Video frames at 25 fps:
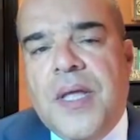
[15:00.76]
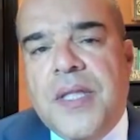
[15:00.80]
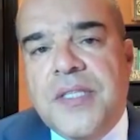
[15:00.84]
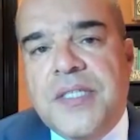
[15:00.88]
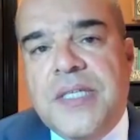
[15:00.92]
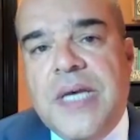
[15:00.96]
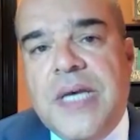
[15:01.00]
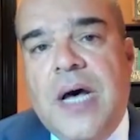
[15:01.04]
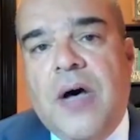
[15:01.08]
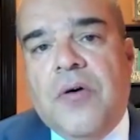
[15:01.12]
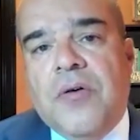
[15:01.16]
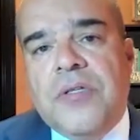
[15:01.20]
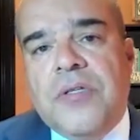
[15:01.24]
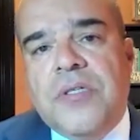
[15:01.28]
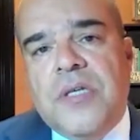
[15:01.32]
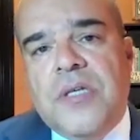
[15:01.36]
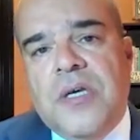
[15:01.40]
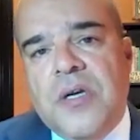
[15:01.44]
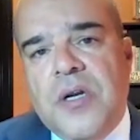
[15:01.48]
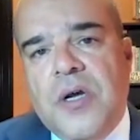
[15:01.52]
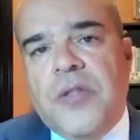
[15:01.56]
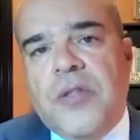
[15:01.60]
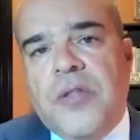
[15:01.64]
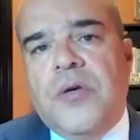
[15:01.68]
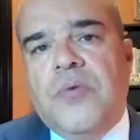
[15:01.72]
doubt.
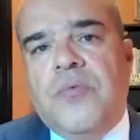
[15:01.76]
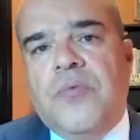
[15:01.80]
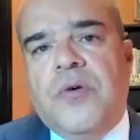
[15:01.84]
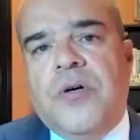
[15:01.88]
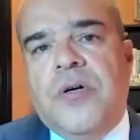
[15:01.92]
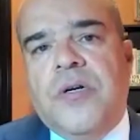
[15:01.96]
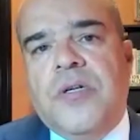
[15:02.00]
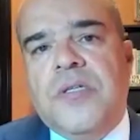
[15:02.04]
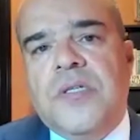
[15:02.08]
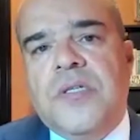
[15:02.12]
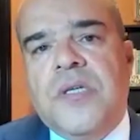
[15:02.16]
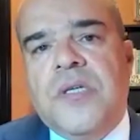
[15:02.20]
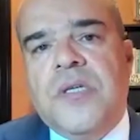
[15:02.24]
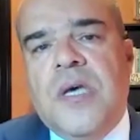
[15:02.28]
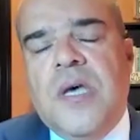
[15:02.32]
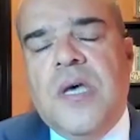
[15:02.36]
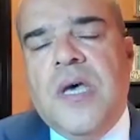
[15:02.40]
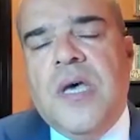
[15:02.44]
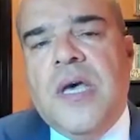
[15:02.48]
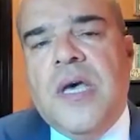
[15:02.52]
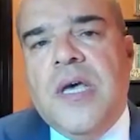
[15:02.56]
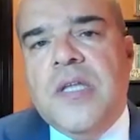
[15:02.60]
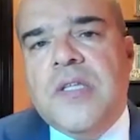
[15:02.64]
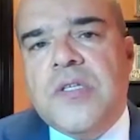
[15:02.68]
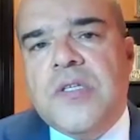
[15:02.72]
In other words,
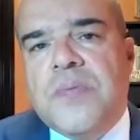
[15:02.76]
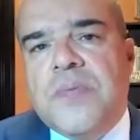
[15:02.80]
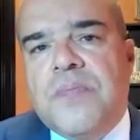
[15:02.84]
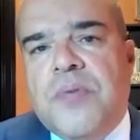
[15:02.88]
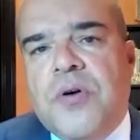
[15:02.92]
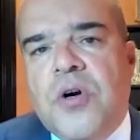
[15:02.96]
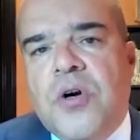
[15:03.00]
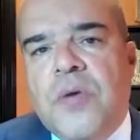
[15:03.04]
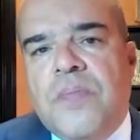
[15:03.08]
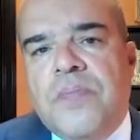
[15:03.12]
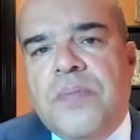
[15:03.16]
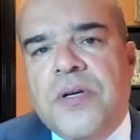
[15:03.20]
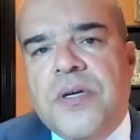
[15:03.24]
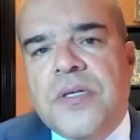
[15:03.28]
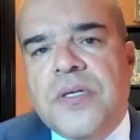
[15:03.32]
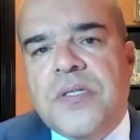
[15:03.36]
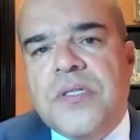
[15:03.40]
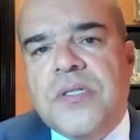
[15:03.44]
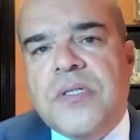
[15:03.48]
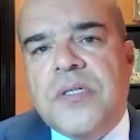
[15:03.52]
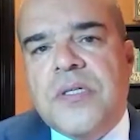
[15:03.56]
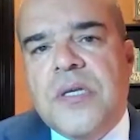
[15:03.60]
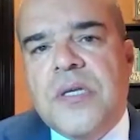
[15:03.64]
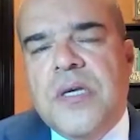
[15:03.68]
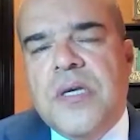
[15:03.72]
its
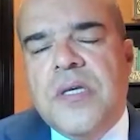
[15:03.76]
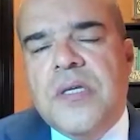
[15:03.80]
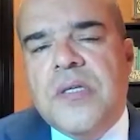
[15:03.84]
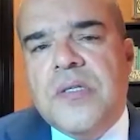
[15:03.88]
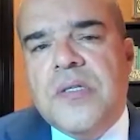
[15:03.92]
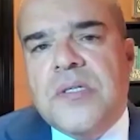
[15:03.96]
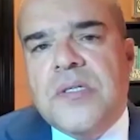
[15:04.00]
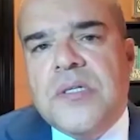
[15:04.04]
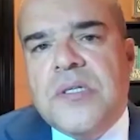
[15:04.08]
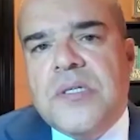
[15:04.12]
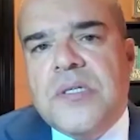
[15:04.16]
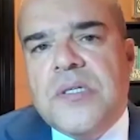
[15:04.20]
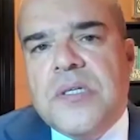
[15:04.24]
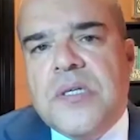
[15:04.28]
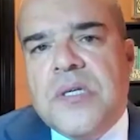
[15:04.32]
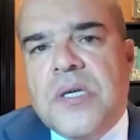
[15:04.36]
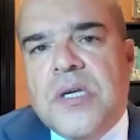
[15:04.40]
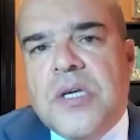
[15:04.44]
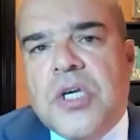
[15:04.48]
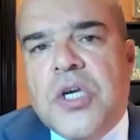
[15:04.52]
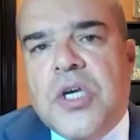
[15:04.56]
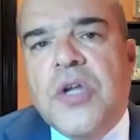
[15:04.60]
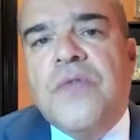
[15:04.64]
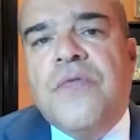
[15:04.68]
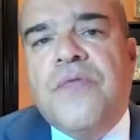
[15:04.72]
purpose is
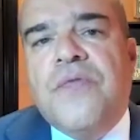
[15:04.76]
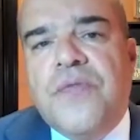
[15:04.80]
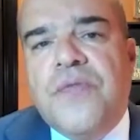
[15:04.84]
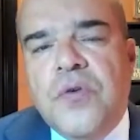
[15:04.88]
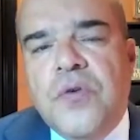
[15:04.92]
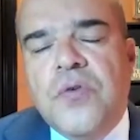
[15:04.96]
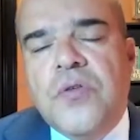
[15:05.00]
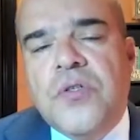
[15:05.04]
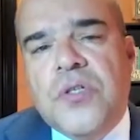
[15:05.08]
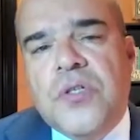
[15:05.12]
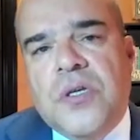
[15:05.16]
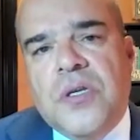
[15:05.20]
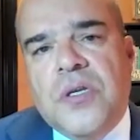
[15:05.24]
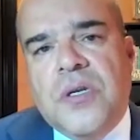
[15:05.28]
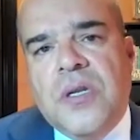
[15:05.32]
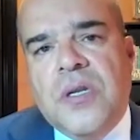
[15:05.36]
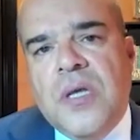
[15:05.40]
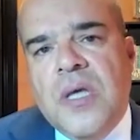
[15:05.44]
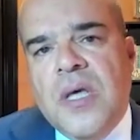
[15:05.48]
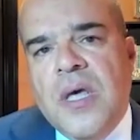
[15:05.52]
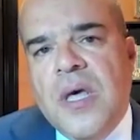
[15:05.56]
confusion.